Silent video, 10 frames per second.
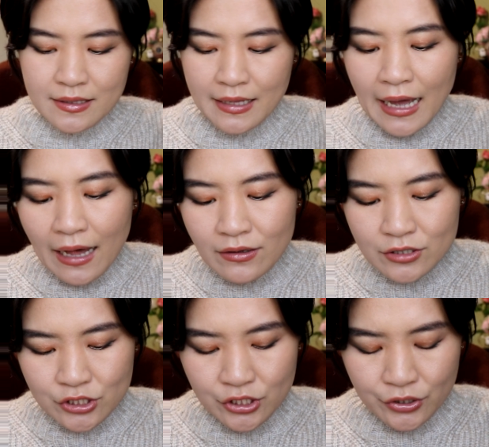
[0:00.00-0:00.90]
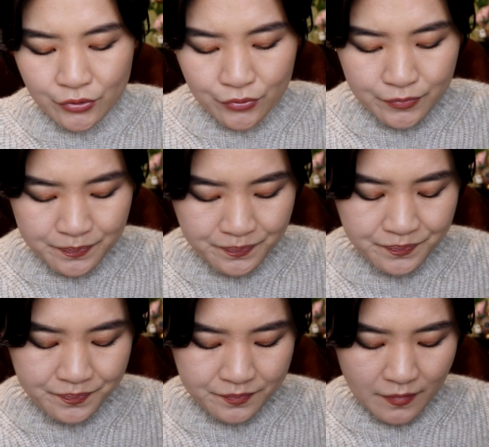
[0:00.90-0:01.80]
The other 2
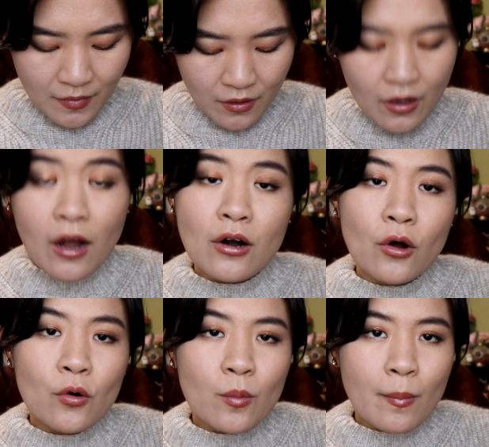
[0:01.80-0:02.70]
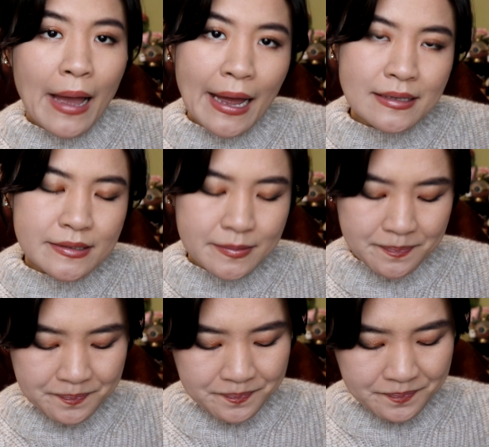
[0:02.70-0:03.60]
are all matte,
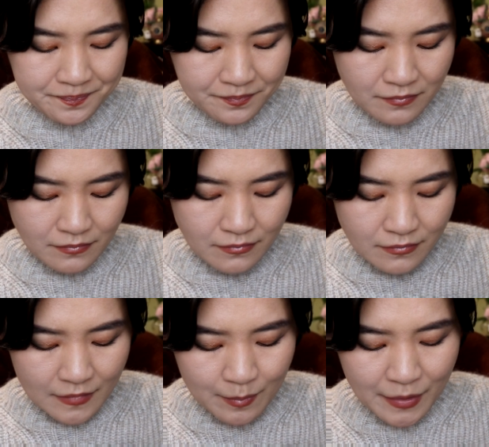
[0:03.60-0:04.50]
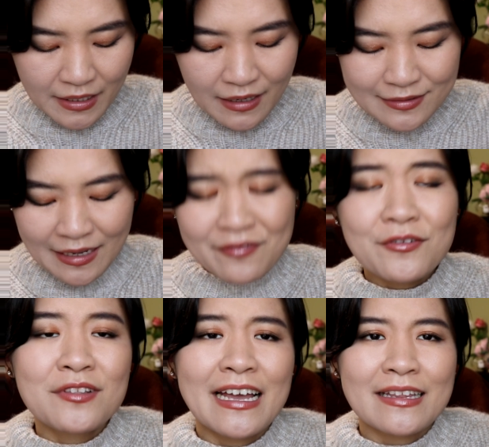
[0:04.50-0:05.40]
because I
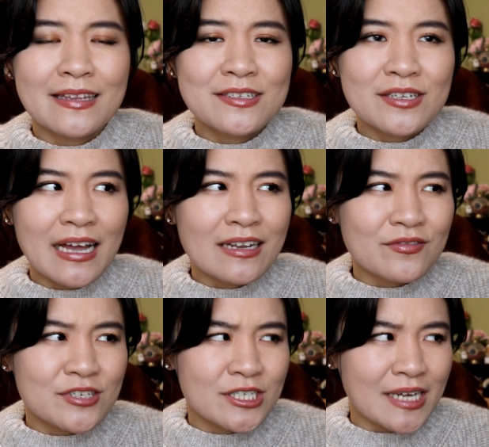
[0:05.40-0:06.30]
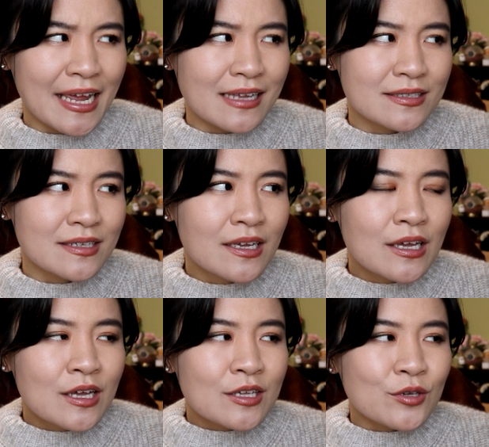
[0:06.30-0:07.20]
feel like this kind of shade,
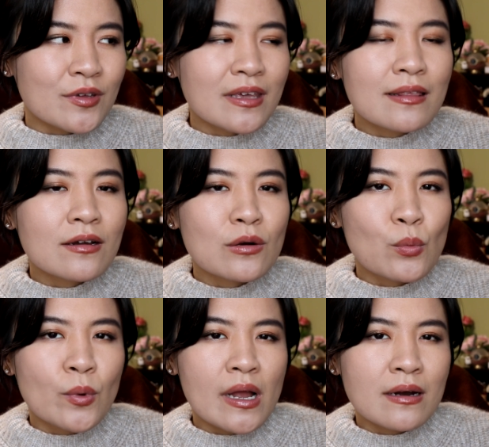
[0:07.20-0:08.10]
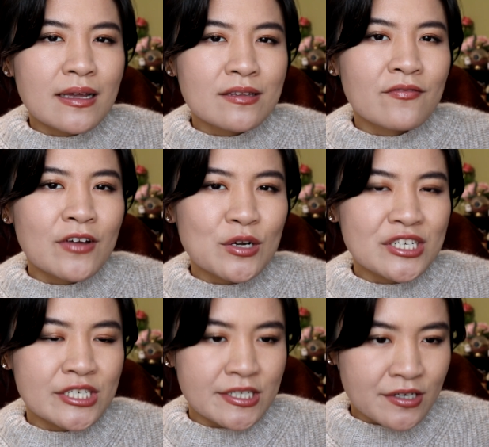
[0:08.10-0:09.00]
you either wear it very
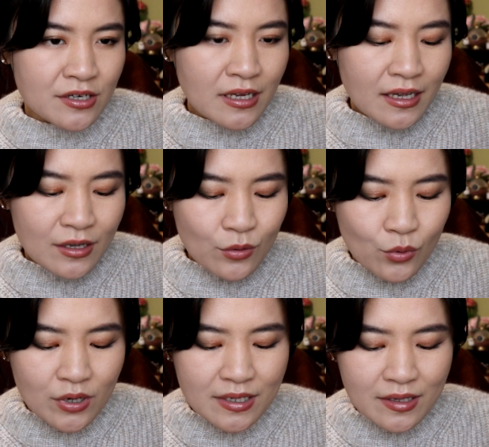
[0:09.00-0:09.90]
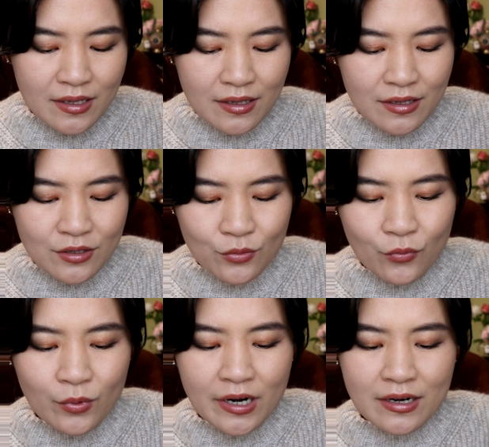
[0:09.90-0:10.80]
sheerly or you
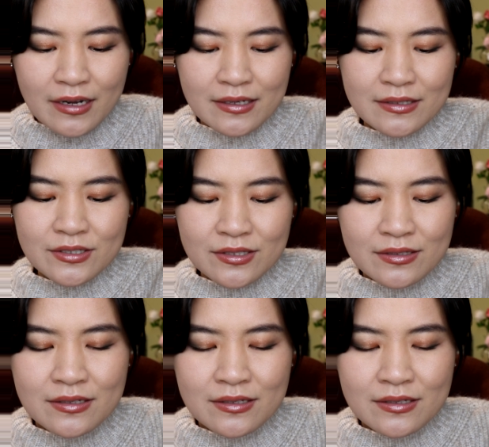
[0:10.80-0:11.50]
wear it